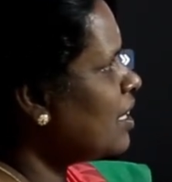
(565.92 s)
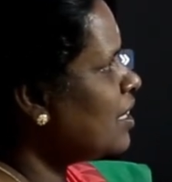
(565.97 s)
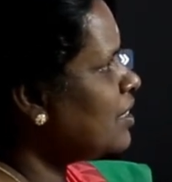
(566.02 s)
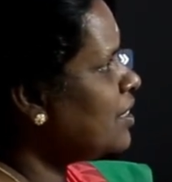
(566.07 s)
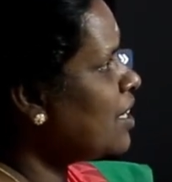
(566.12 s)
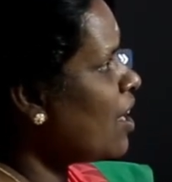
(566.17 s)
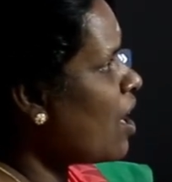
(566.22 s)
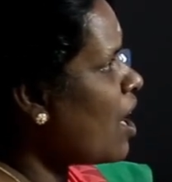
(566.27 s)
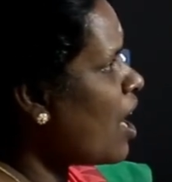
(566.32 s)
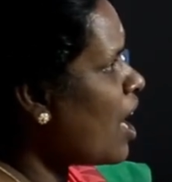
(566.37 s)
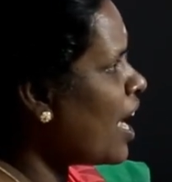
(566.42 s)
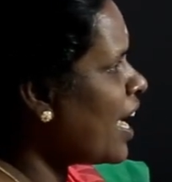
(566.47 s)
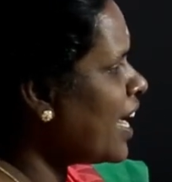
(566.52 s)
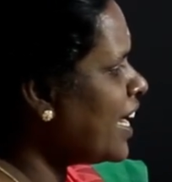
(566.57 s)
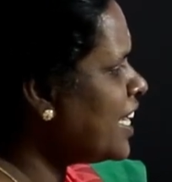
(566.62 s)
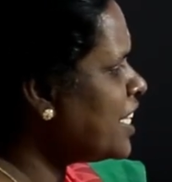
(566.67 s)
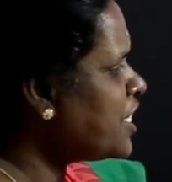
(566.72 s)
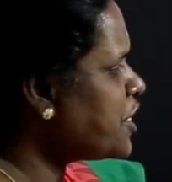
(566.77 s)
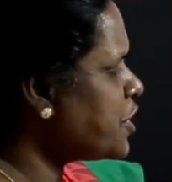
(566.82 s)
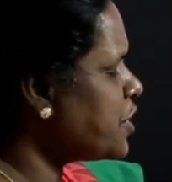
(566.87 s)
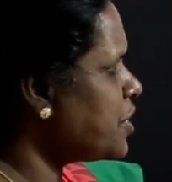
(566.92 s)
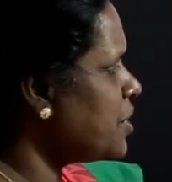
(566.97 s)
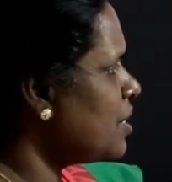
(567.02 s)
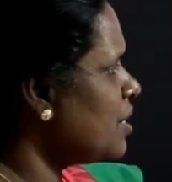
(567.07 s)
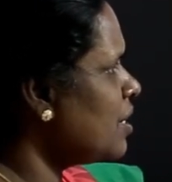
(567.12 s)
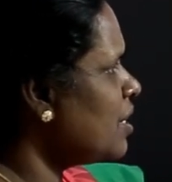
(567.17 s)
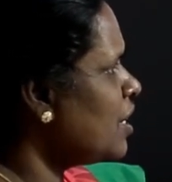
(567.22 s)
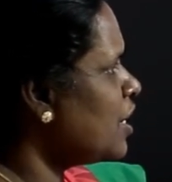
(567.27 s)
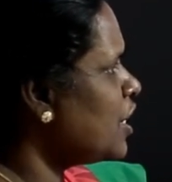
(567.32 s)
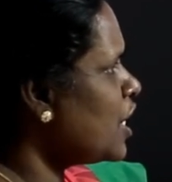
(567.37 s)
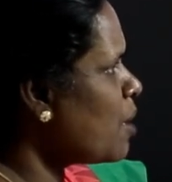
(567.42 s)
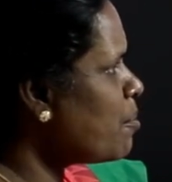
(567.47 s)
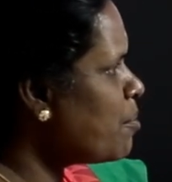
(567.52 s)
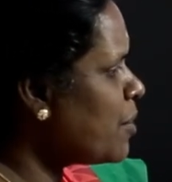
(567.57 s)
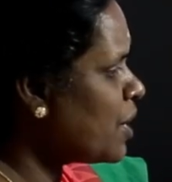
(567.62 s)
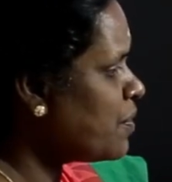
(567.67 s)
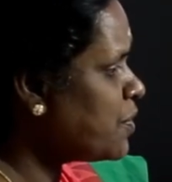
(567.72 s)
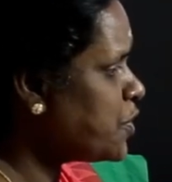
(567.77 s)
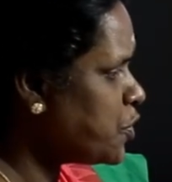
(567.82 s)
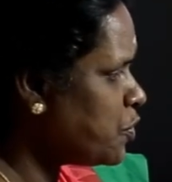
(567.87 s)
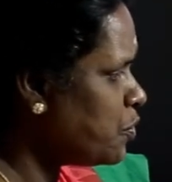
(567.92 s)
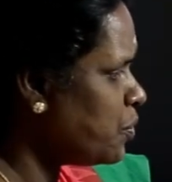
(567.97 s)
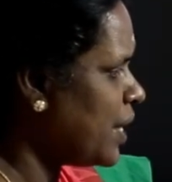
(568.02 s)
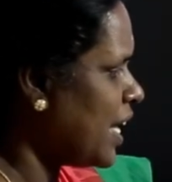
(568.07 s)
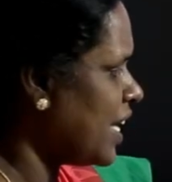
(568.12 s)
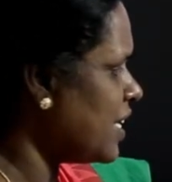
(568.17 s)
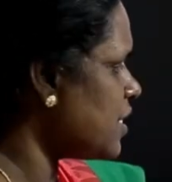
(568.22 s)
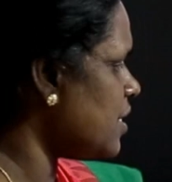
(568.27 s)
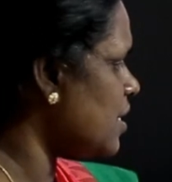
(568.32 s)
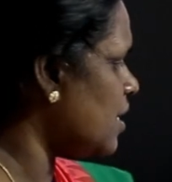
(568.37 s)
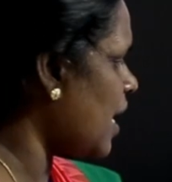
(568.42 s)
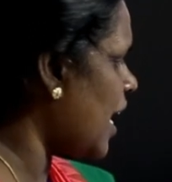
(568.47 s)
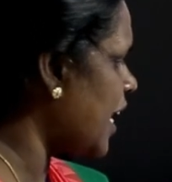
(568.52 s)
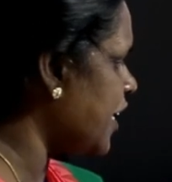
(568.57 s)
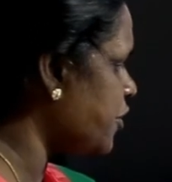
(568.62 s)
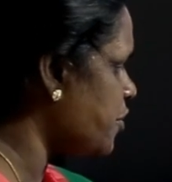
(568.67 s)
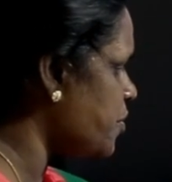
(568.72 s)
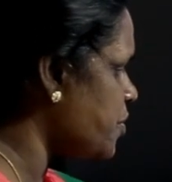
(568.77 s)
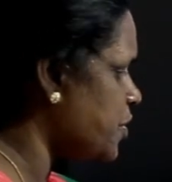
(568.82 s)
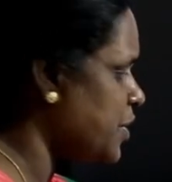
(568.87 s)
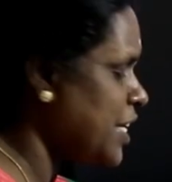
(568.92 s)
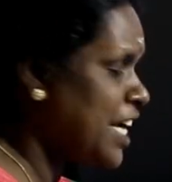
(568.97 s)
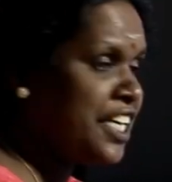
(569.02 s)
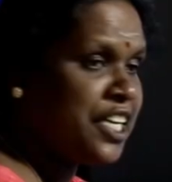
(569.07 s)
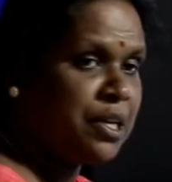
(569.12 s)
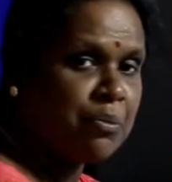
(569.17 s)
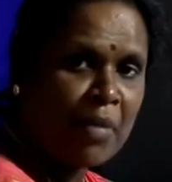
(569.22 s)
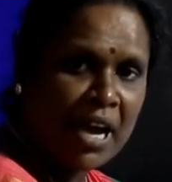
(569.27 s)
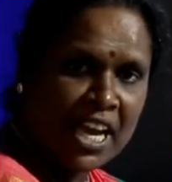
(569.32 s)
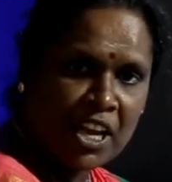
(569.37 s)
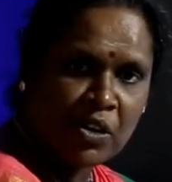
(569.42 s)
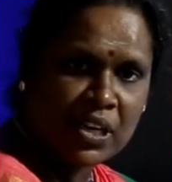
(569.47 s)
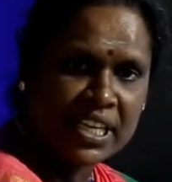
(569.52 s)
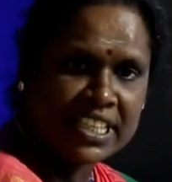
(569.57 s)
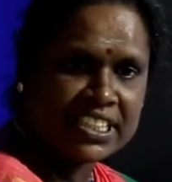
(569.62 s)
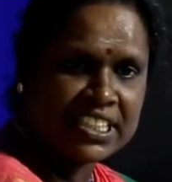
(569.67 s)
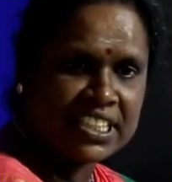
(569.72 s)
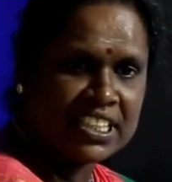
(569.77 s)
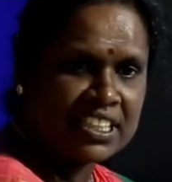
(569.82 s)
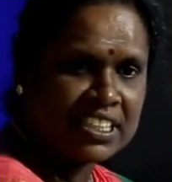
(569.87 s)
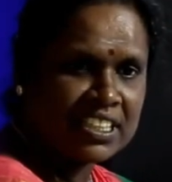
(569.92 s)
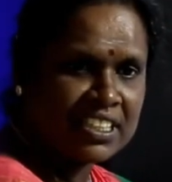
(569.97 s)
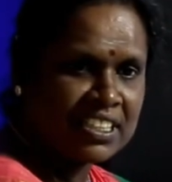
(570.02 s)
the highest number of students like to study biology.